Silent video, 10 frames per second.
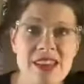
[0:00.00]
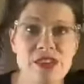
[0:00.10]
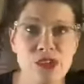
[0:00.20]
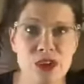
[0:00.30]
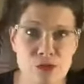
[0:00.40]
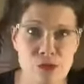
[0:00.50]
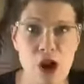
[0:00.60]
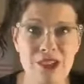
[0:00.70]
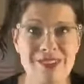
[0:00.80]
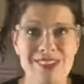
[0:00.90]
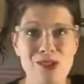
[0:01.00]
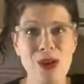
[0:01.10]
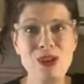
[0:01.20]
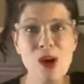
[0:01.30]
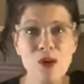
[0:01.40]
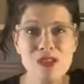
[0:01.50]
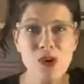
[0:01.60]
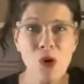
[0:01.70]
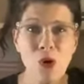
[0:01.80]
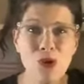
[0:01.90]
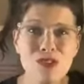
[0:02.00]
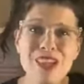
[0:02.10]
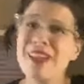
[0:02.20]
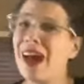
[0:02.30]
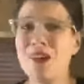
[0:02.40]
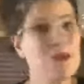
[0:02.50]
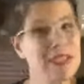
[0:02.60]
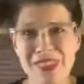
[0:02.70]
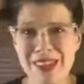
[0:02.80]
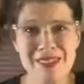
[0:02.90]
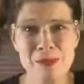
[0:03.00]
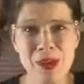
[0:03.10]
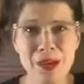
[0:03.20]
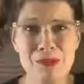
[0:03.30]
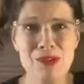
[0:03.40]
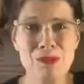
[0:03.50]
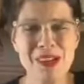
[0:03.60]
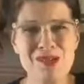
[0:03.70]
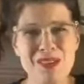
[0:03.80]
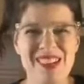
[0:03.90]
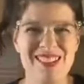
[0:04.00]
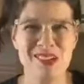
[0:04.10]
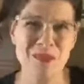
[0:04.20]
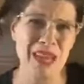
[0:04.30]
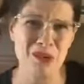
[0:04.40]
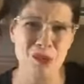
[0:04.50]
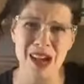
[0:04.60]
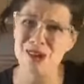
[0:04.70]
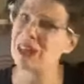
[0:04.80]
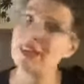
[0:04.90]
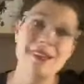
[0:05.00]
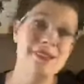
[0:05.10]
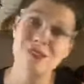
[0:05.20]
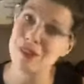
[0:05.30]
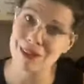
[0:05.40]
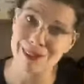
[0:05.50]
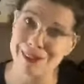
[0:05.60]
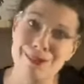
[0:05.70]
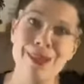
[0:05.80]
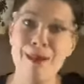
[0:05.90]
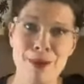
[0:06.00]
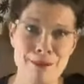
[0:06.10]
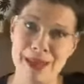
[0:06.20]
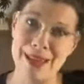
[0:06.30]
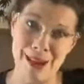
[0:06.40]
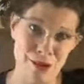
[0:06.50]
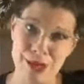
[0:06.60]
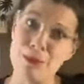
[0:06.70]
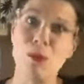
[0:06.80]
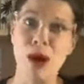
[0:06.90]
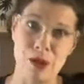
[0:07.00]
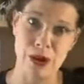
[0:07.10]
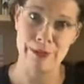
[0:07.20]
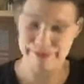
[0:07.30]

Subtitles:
is good and frosty. So I know it's cold. I don't want the ice to break up too much because it'll make it watery, and I certainly do not want my daiquiri to be watery.